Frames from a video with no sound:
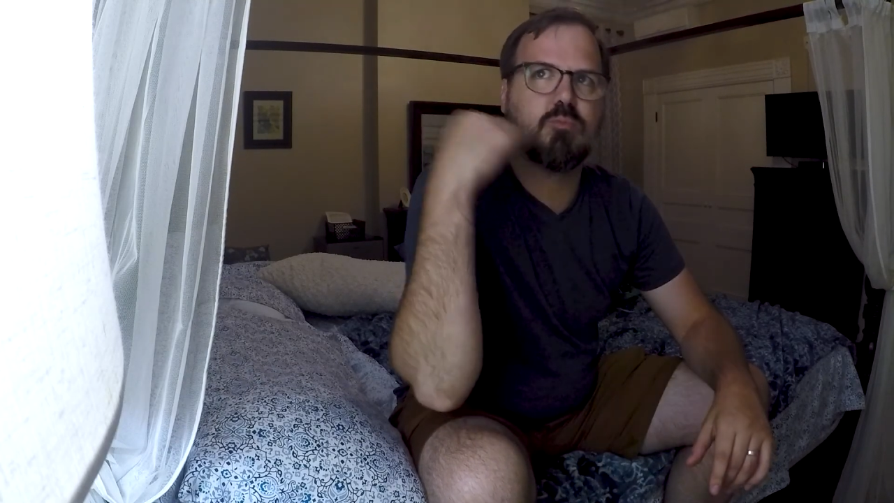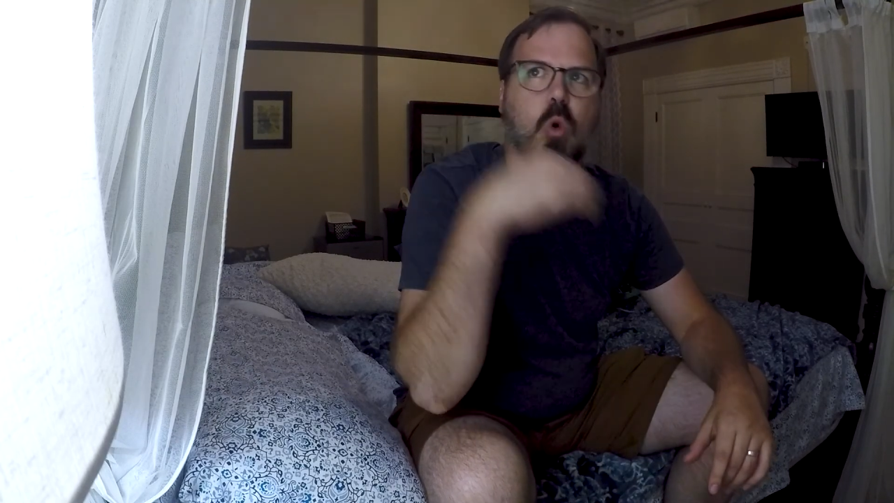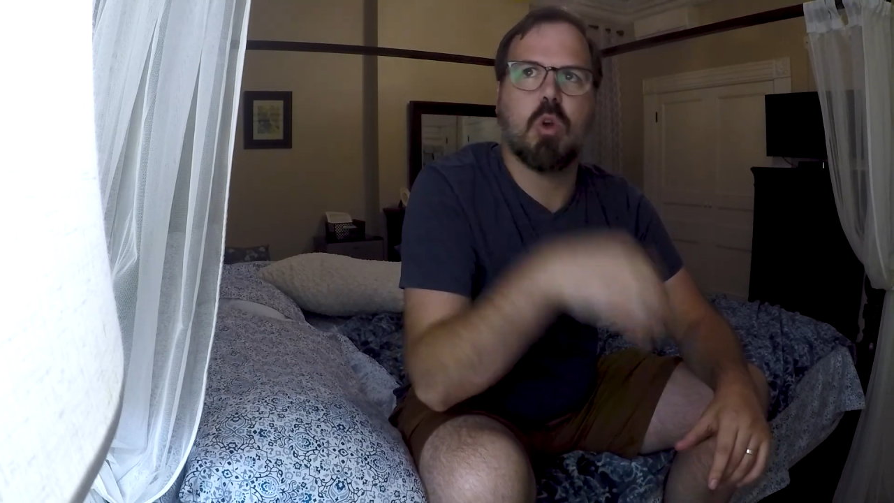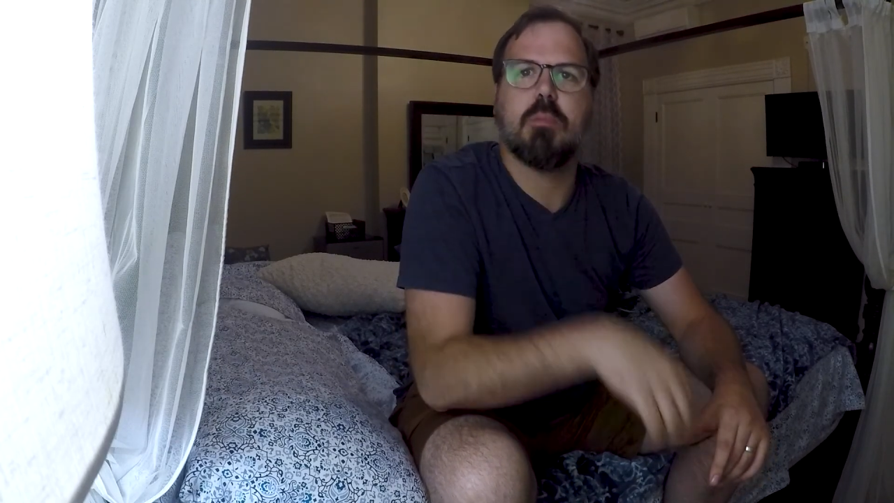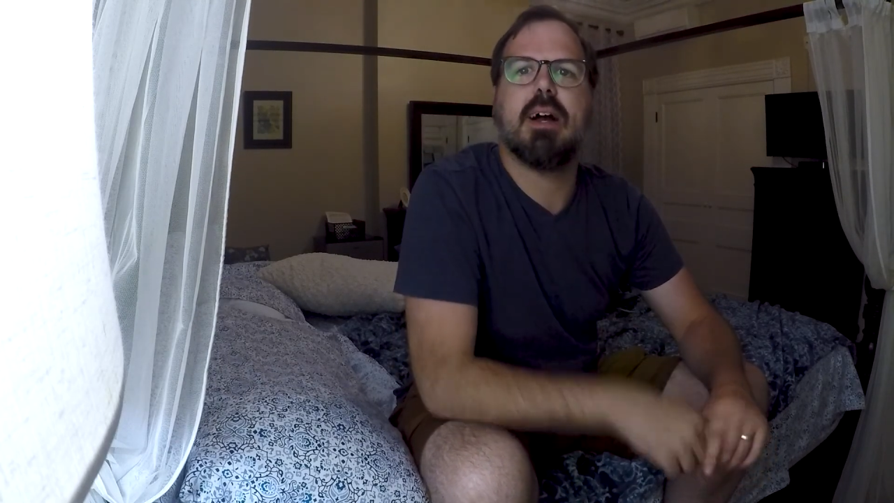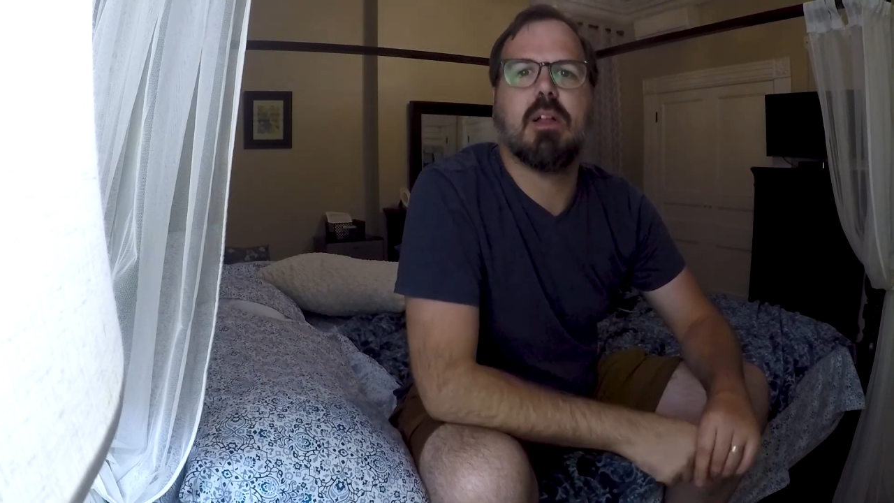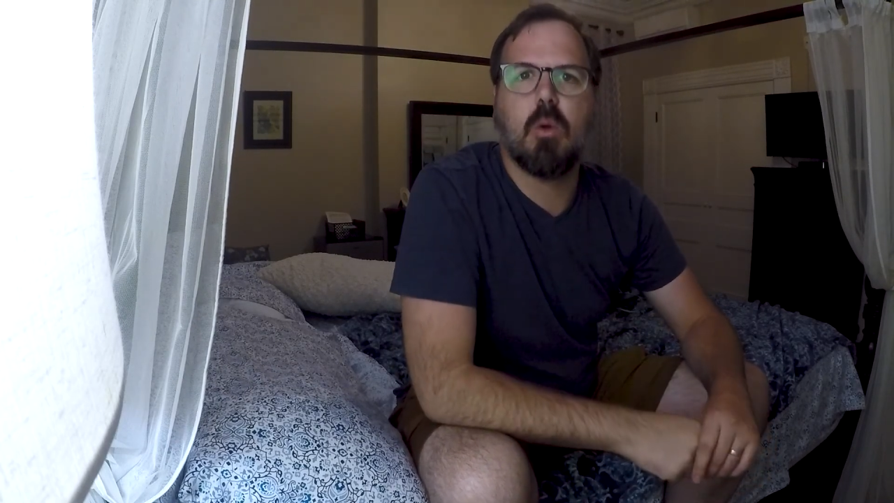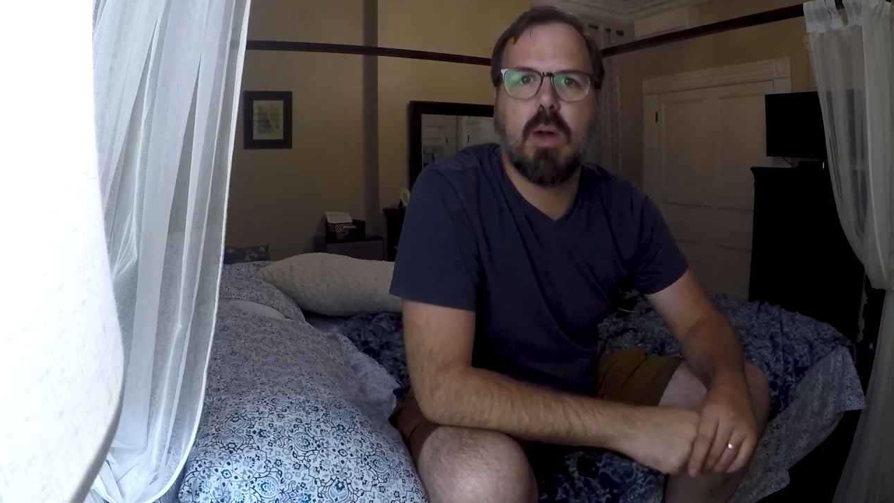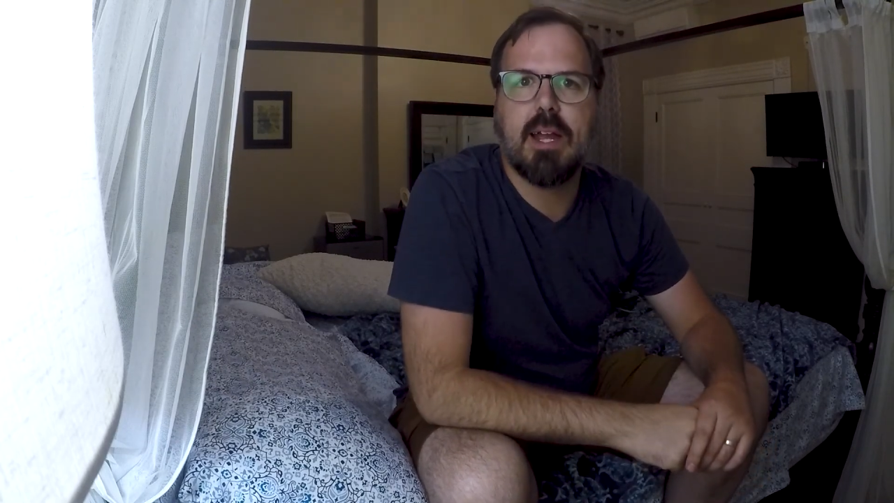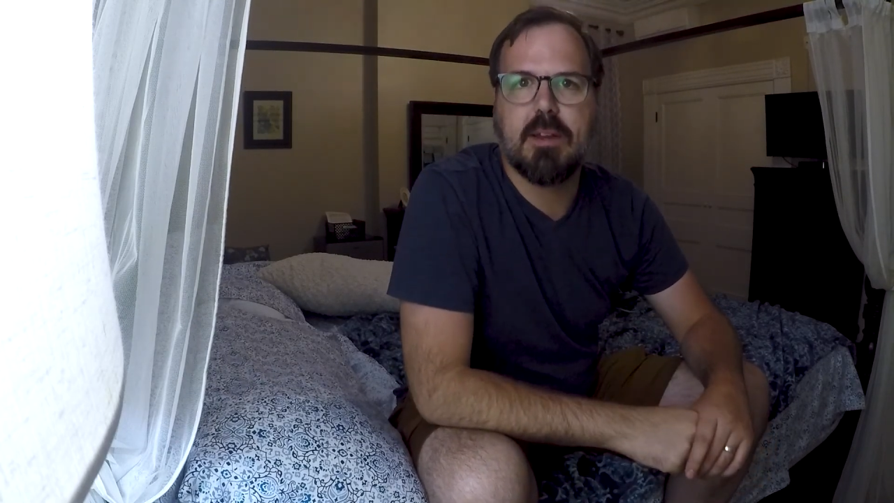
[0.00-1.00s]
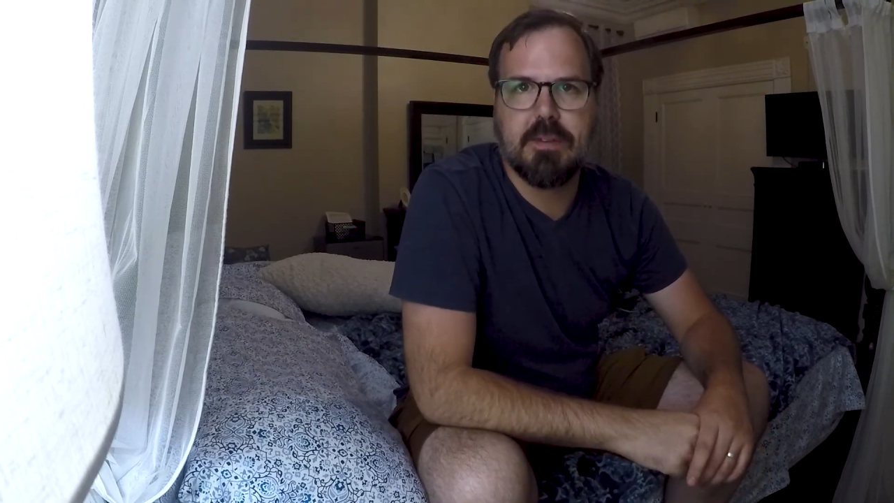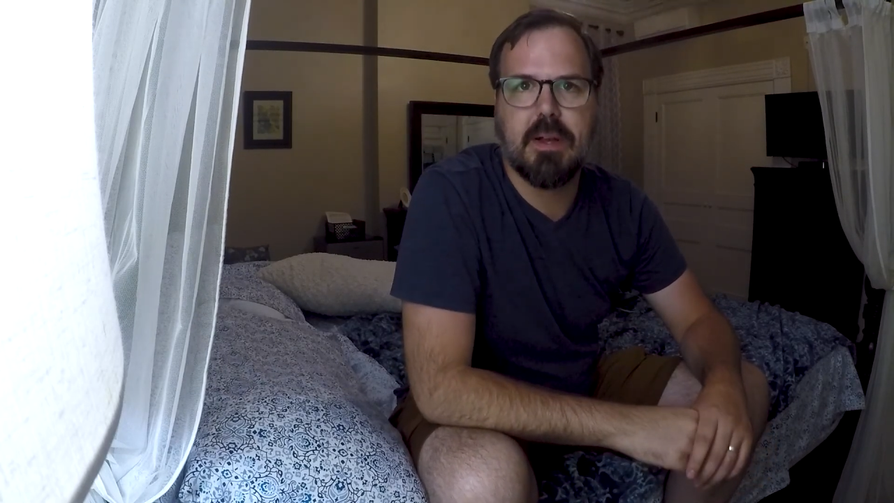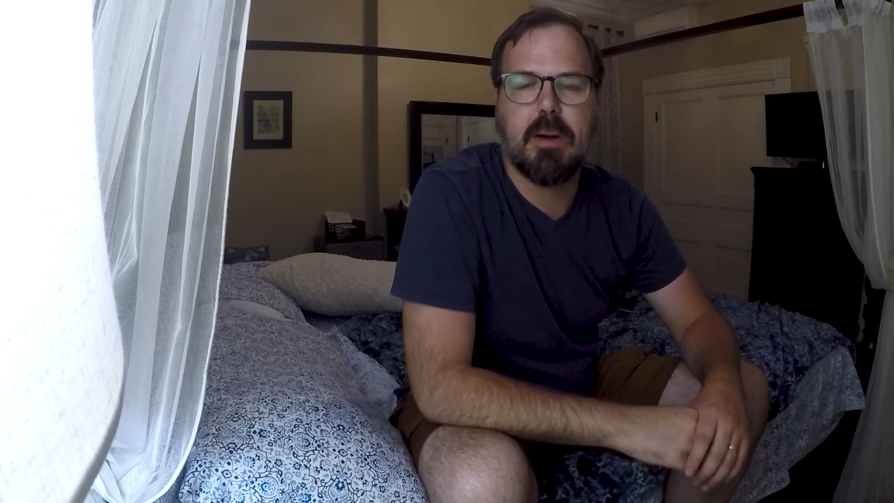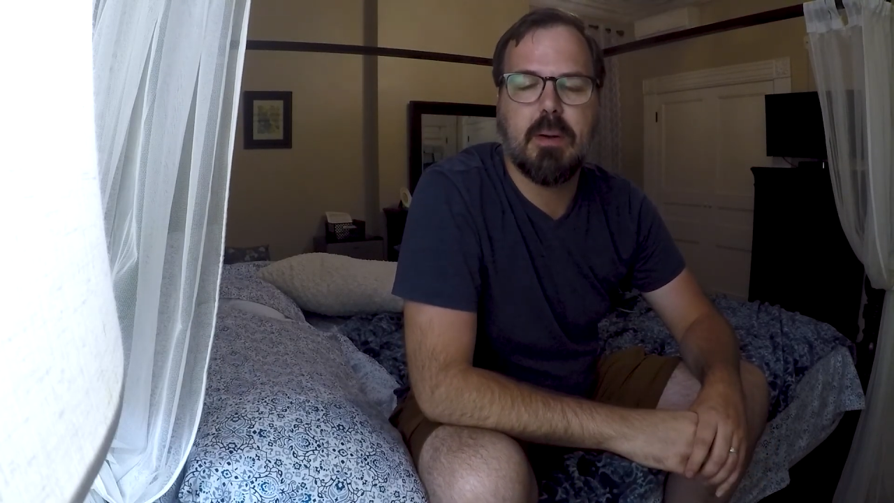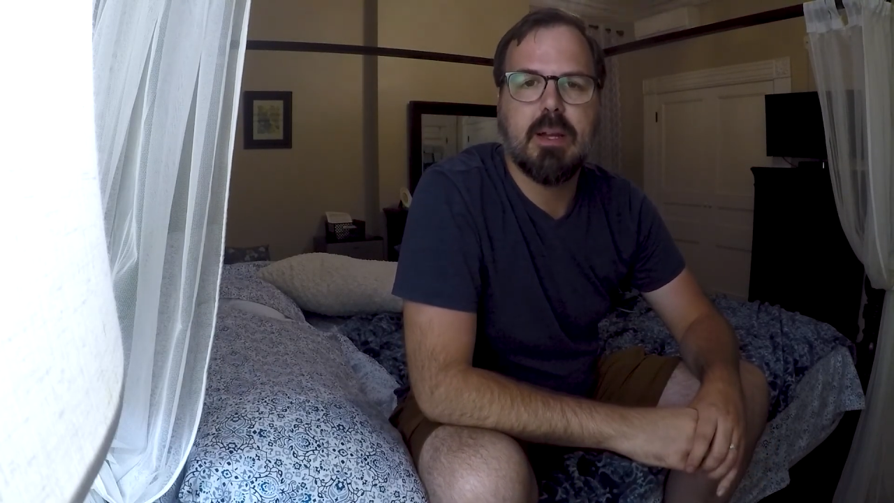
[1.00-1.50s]
quarter mile away or
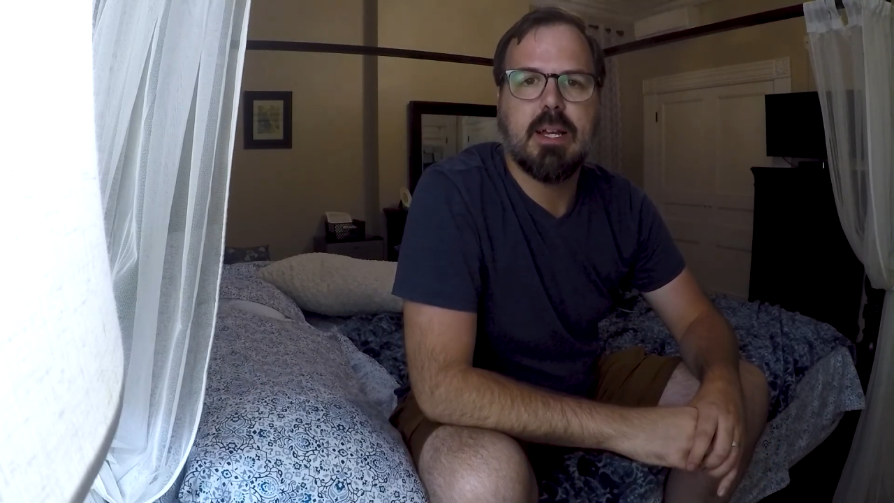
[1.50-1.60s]
so.